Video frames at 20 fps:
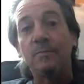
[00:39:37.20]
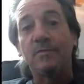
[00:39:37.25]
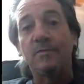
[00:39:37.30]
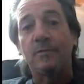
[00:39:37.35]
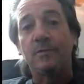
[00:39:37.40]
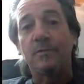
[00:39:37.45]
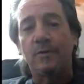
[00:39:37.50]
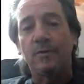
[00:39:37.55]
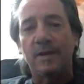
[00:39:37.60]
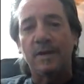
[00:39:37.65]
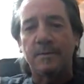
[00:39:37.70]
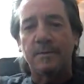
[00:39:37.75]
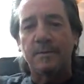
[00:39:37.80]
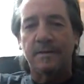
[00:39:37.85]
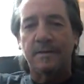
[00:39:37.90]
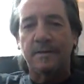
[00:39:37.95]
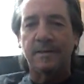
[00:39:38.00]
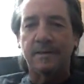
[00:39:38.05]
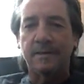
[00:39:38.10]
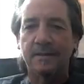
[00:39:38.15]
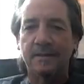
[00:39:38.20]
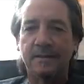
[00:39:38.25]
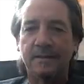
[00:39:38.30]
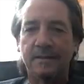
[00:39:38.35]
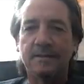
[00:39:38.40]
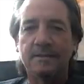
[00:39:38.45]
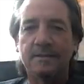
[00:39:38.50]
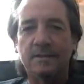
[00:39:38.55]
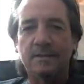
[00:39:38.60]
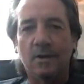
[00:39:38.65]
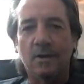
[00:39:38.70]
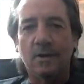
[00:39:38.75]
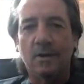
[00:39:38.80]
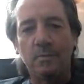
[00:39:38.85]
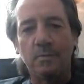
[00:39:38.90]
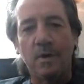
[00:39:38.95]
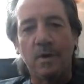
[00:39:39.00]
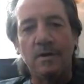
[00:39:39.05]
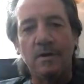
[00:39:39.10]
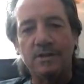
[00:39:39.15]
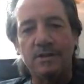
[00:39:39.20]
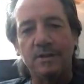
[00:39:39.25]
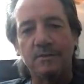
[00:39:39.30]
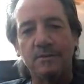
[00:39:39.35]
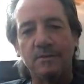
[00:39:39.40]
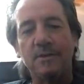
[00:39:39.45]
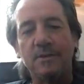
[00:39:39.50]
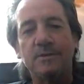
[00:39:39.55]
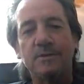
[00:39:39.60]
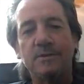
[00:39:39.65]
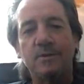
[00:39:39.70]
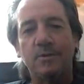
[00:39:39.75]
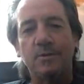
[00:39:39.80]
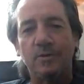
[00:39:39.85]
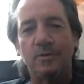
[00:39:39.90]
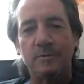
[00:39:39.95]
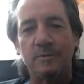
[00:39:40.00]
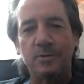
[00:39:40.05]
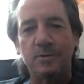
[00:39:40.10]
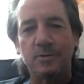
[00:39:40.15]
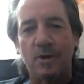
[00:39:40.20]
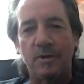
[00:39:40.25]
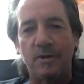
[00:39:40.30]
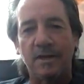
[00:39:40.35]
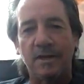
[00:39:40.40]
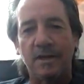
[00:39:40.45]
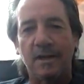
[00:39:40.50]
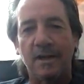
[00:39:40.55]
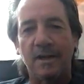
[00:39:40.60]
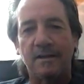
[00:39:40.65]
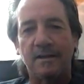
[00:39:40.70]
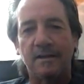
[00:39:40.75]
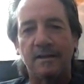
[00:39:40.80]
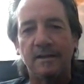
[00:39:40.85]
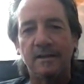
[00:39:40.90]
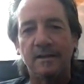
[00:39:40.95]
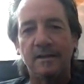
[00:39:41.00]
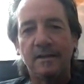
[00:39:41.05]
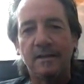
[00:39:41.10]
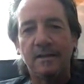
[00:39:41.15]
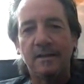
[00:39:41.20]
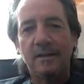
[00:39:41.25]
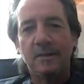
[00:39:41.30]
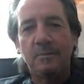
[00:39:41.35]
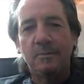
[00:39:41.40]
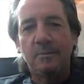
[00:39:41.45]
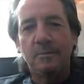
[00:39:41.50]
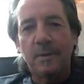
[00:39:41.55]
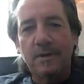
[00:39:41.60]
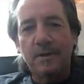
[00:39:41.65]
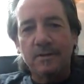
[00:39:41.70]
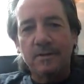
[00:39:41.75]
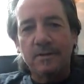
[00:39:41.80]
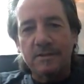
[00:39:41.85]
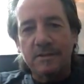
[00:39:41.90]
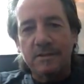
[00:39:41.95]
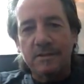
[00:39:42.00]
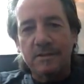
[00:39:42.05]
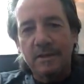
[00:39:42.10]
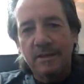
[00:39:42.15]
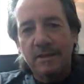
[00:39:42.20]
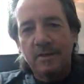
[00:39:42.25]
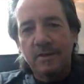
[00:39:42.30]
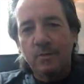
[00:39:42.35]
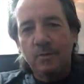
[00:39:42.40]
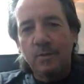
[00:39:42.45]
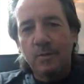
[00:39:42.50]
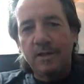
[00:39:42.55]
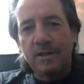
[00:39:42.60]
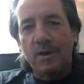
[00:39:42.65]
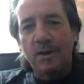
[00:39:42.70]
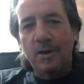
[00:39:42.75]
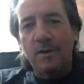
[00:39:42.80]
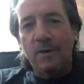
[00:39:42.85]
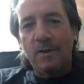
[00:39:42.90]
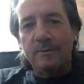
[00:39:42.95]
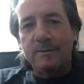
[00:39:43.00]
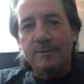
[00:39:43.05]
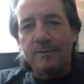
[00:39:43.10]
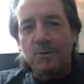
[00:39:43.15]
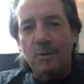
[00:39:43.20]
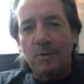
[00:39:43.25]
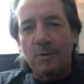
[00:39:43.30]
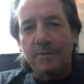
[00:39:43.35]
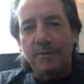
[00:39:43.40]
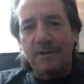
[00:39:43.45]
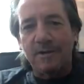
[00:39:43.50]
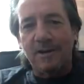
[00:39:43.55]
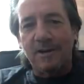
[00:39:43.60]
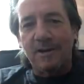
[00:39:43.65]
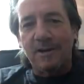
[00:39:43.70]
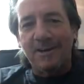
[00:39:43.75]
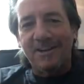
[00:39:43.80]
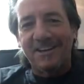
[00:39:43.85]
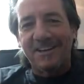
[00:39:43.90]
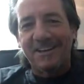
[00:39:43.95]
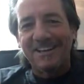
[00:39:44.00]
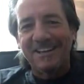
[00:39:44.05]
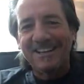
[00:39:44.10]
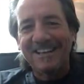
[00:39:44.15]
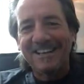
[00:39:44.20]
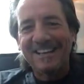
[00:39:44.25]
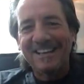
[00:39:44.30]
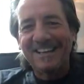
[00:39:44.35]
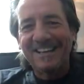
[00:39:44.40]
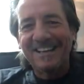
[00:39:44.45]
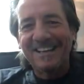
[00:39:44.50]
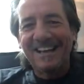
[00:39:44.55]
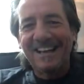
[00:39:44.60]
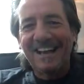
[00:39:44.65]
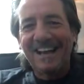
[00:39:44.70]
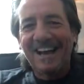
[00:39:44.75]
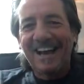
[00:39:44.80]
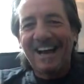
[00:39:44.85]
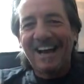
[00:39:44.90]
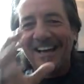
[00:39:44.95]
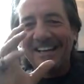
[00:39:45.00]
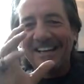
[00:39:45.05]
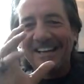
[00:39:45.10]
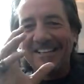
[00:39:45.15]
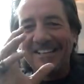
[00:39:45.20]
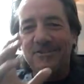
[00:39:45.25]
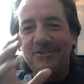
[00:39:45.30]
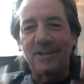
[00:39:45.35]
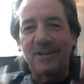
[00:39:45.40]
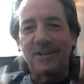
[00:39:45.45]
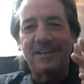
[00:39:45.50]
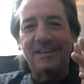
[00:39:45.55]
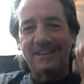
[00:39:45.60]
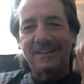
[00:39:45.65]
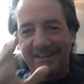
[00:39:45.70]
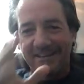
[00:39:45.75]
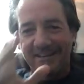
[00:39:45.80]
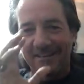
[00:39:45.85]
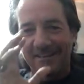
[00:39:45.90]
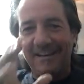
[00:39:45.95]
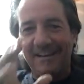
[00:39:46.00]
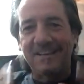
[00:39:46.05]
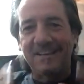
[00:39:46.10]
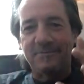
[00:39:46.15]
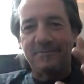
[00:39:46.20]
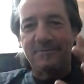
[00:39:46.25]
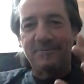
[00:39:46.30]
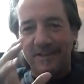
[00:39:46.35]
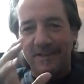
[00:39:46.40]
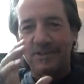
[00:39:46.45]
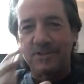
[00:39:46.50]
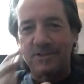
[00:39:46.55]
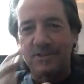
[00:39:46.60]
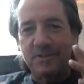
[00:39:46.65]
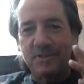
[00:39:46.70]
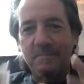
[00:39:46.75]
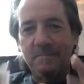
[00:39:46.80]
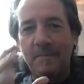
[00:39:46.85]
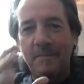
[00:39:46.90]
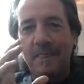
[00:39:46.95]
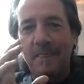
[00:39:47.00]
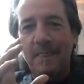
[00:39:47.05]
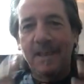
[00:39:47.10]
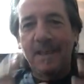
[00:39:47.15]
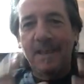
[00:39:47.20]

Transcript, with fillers: them, I think. So Marshy, we used to call him Johnny Gray because we'd go out at 12 o'clock and he'd drink like a fish. And